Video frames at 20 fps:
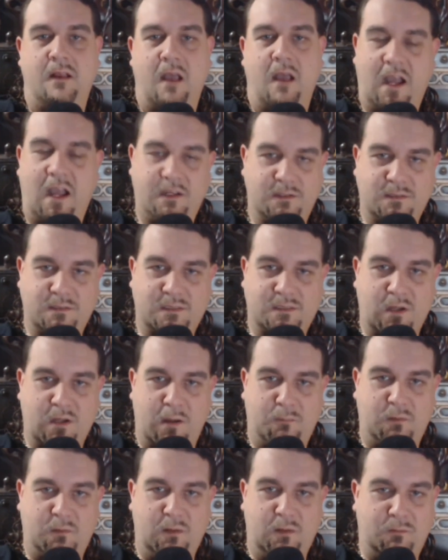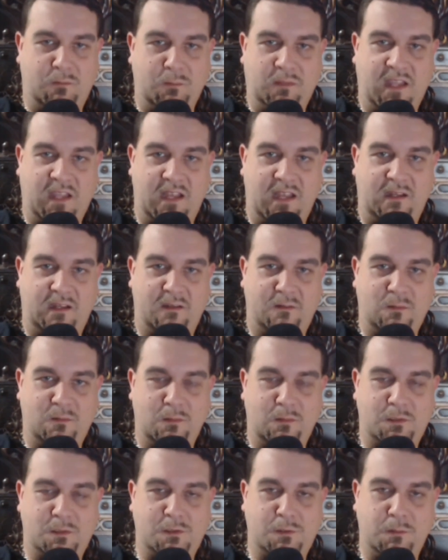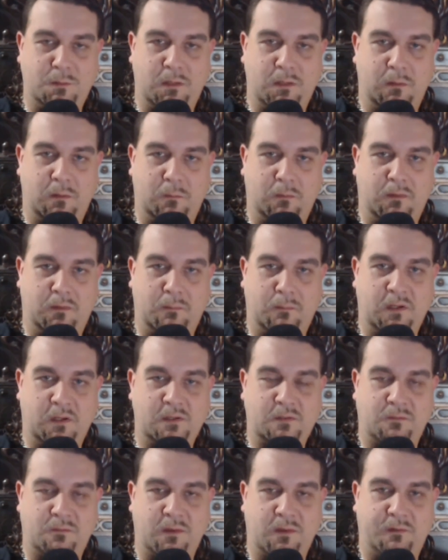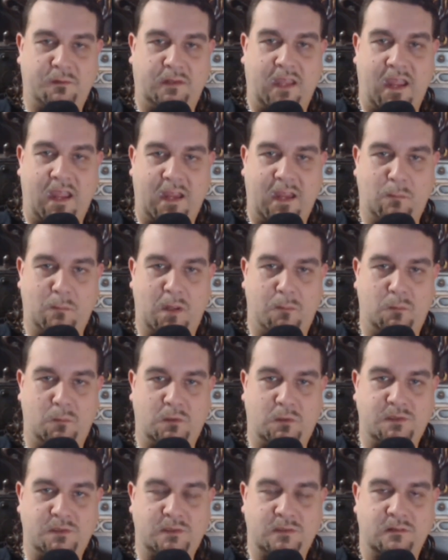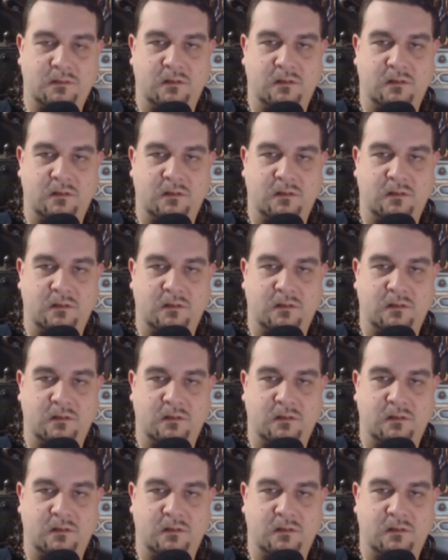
I just stopped you from getting into a shootout with a bunch of other gang members.